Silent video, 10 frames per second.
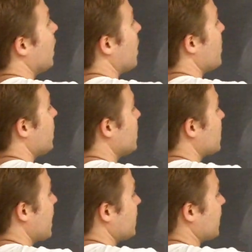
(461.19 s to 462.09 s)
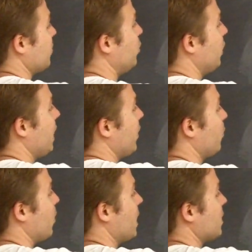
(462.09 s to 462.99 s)
But in this case, I can pull out
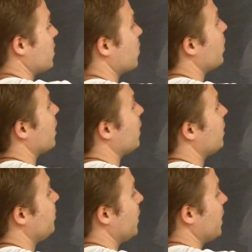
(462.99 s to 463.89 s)
the y squared,